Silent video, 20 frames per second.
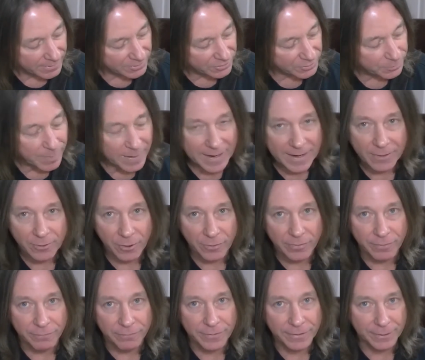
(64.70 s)
span on
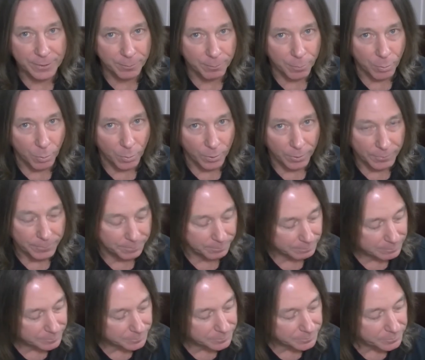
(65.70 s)
the fingerboard.
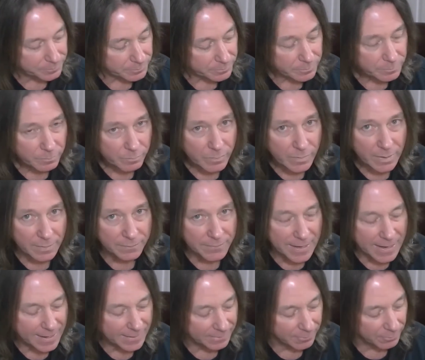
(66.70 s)

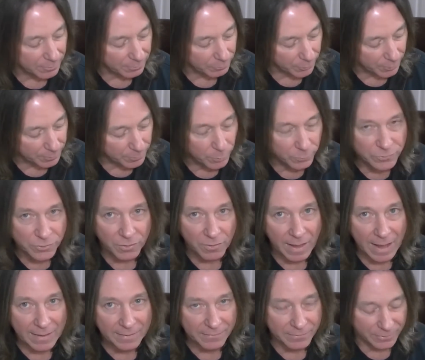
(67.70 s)
That removes a
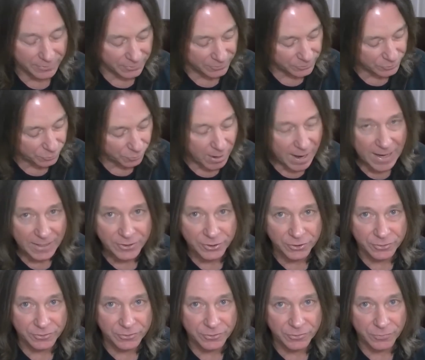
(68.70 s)
lot of the
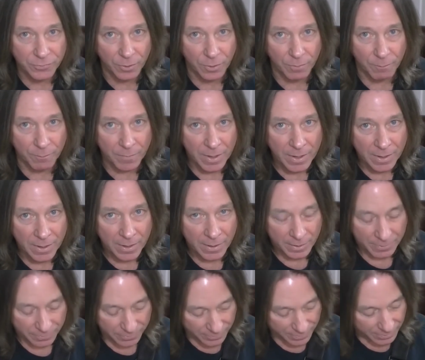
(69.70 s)
distractions from
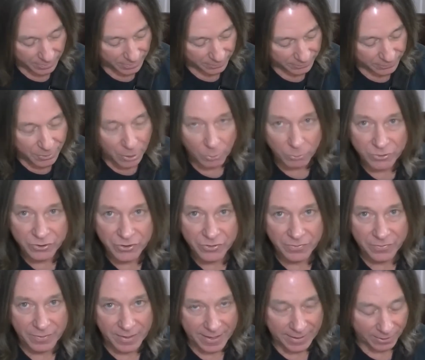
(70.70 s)
the notes
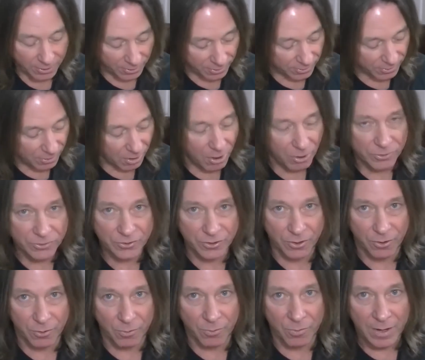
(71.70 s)
that are
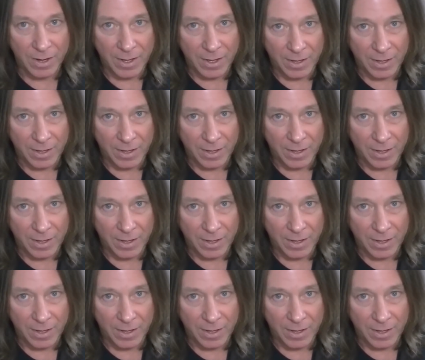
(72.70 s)
also